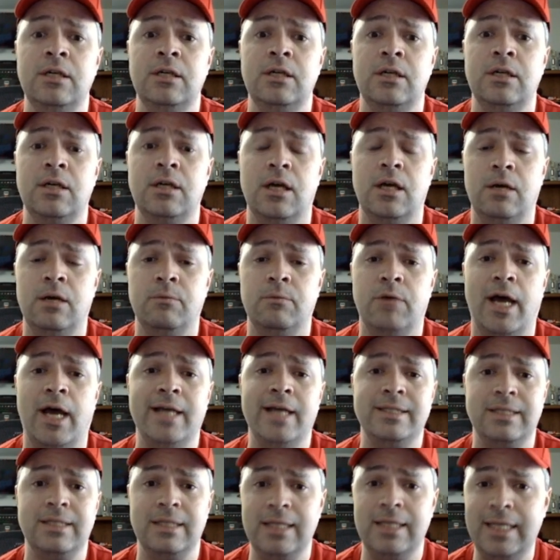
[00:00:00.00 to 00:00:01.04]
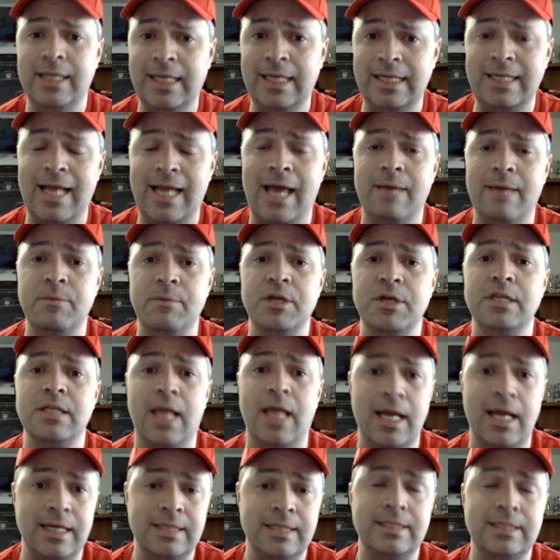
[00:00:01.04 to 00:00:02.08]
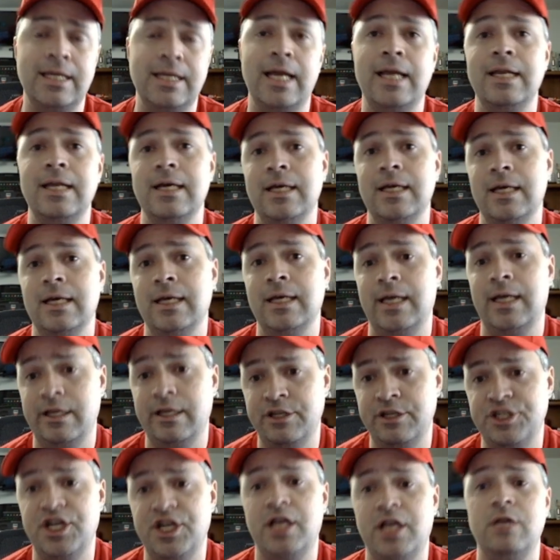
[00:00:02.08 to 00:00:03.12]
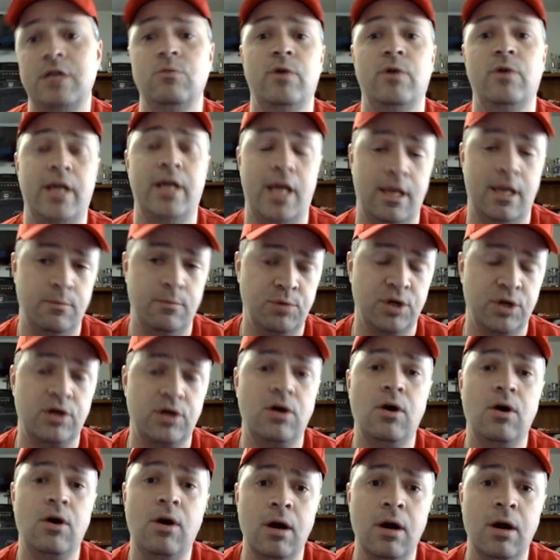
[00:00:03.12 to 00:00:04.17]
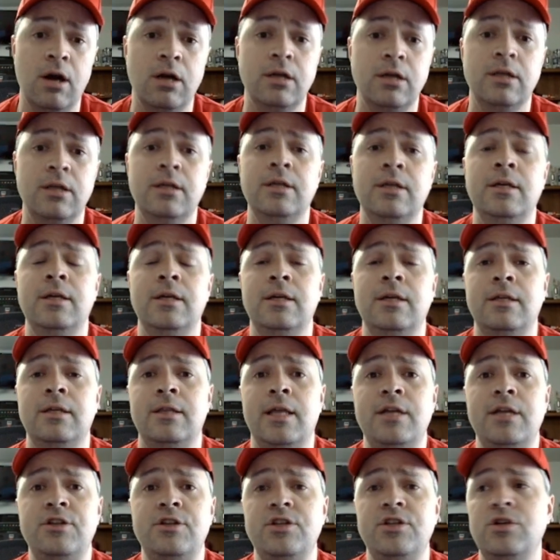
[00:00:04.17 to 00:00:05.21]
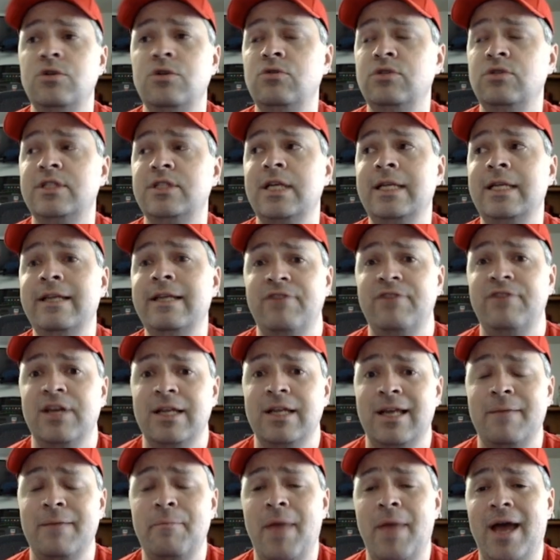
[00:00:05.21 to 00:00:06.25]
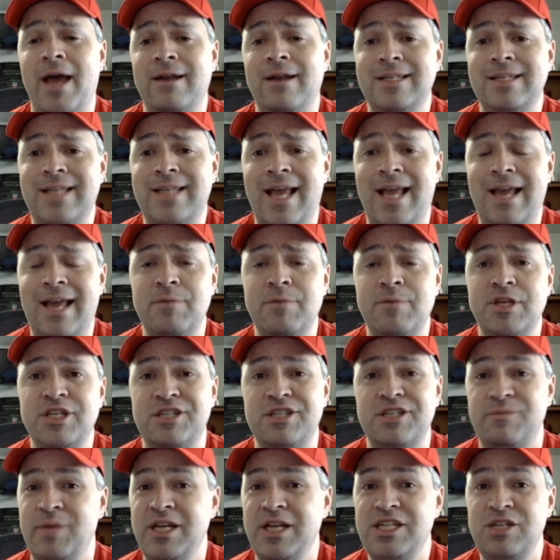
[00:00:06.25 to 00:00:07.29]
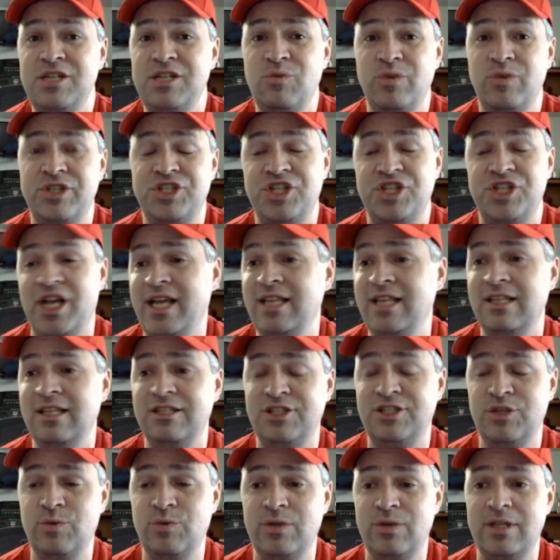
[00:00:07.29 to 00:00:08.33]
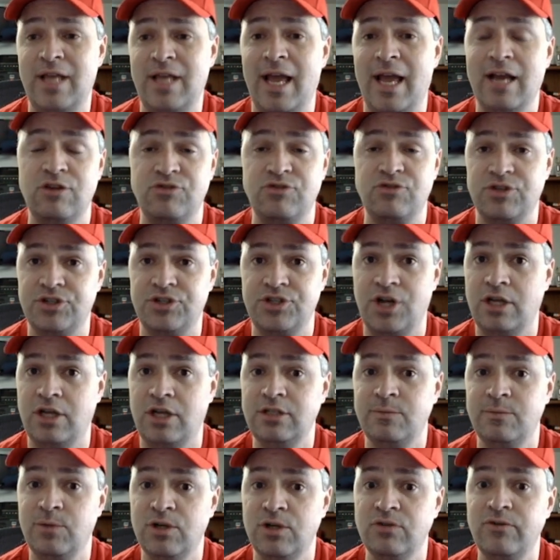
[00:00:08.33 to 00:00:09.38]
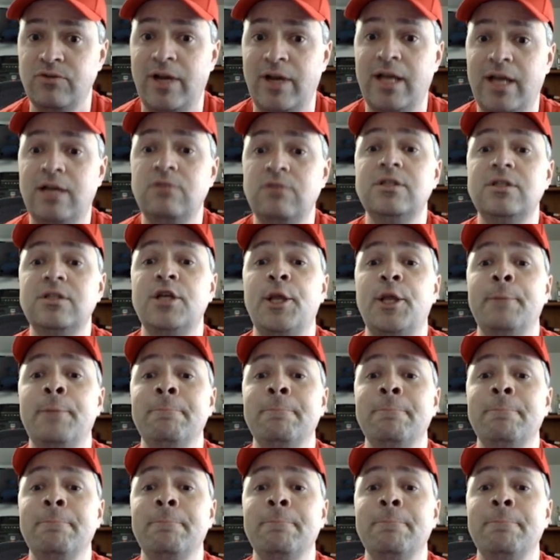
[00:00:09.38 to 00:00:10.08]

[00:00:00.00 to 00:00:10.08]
isolytic damage like Data and Janeway and Picard, they do significant amount of damage, especially with Jayla doing the extra shots per round,